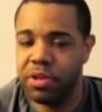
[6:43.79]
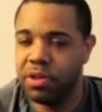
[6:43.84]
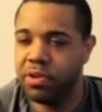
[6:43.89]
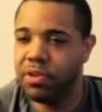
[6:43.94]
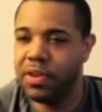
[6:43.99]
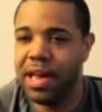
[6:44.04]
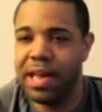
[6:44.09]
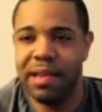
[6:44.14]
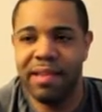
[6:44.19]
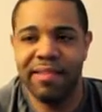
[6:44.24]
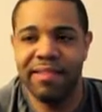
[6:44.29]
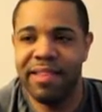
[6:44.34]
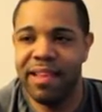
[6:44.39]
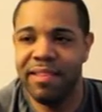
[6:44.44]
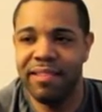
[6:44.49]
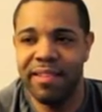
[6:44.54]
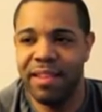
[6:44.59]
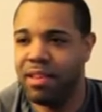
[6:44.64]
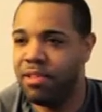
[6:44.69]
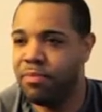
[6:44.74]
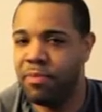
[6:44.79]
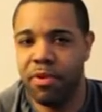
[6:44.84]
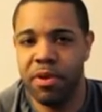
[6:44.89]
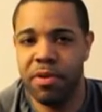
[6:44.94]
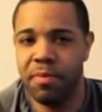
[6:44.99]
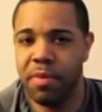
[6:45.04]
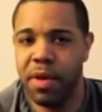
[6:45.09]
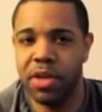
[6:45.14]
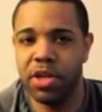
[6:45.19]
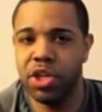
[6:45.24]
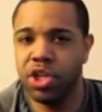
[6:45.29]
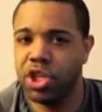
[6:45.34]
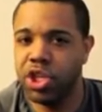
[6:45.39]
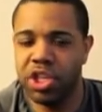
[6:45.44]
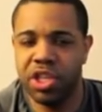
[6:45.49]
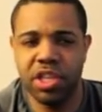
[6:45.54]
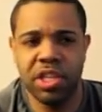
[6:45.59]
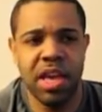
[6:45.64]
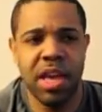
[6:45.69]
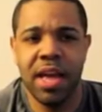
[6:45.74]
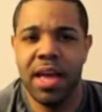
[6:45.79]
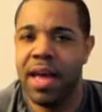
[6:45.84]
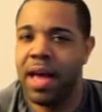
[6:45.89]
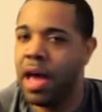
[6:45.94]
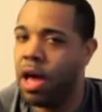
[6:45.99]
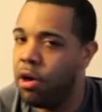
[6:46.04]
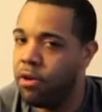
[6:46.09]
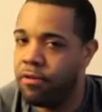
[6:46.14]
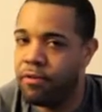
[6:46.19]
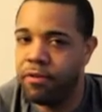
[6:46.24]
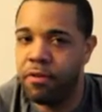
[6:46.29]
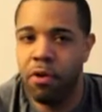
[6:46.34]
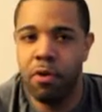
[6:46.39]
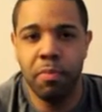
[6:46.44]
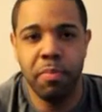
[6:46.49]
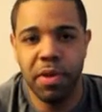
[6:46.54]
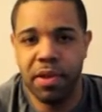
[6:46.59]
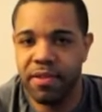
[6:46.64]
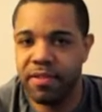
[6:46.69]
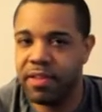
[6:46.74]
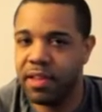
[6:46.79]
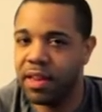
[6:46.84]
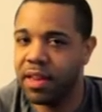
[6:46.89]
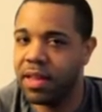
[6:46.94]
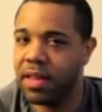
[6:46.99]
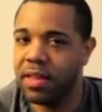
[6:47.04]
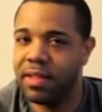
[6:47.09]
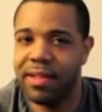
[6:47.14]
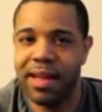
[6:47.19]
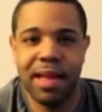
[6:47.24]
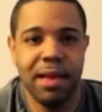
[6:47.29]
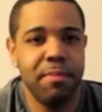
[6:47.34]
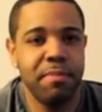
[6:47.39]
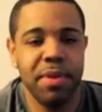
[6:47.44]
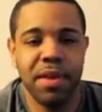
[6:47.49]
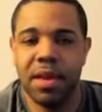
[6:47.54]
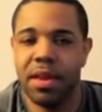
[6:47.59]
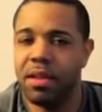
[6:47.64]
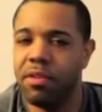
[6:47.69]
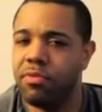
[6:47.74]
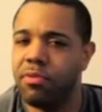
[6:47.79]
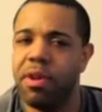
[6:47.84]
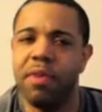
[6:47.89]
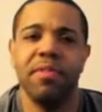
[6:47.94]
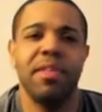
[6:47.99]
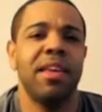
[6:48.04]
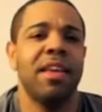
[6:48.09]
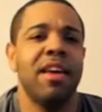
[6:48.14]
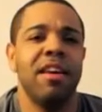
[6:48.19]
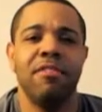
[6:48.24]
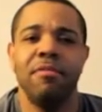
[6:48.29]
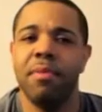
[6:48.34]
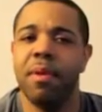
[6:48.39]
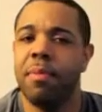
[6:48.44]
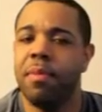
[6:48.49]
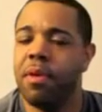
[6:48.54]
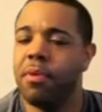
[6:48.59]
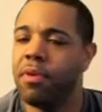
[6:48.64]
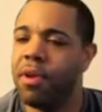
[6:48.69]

in the United States, and it's pretty much just health, obesity, diabetes, whatever the case may be,